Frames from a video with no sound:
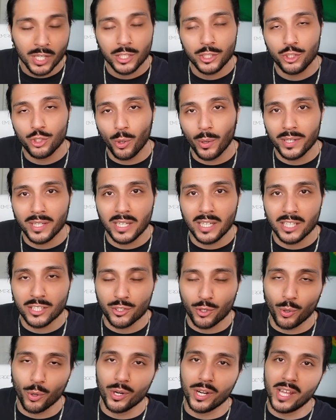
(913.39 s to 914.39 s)
Join the
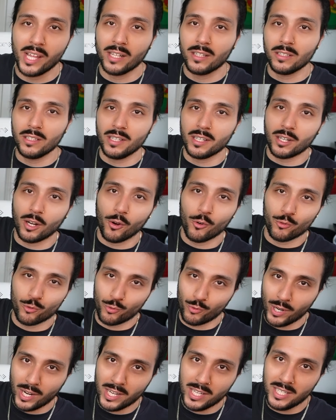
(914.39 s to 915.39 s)
Discord and click
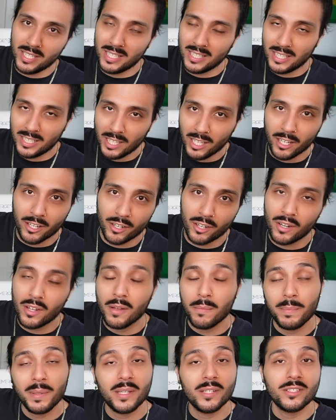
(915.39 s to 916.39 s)
right here
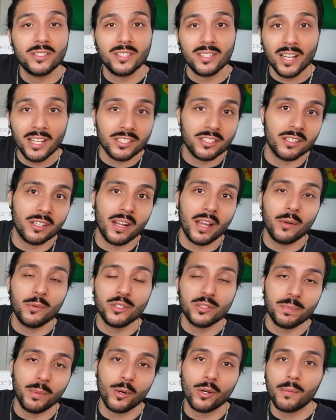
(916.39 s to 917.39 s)
because yesterday we
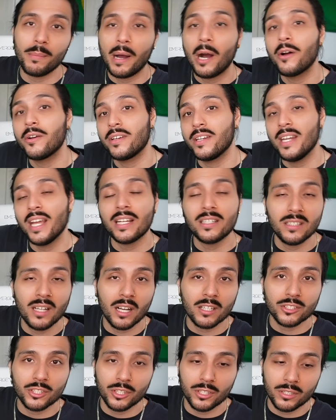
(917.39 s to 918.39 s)
spoke about Nick
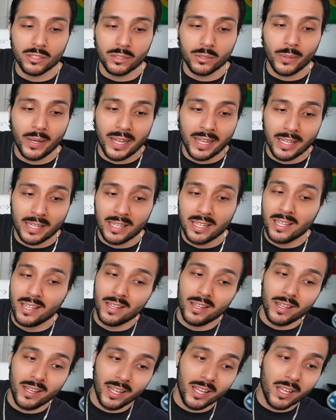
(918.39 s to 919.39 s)
Nocturnal and
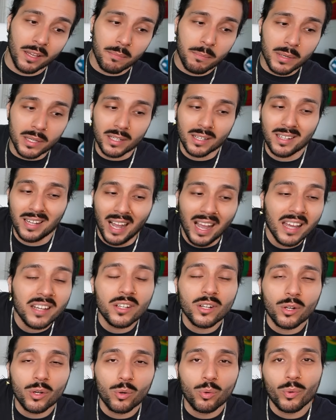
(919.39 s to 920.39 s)
him kind
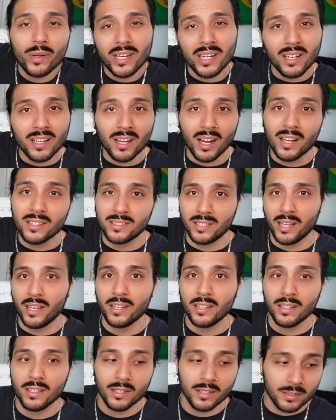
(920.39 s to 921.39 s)
of quitting content.
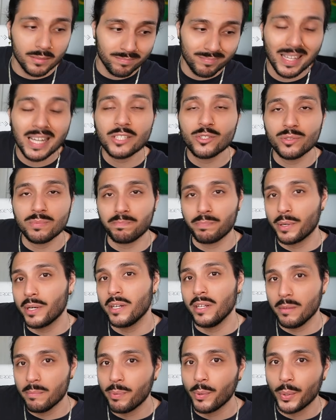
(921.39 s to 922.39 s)
That's
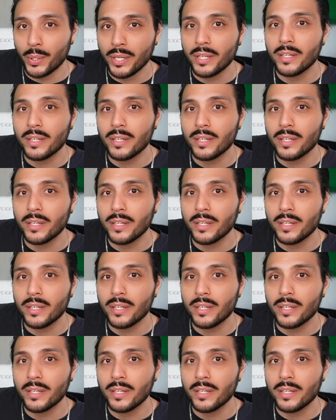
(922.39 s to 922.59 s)
pretty important.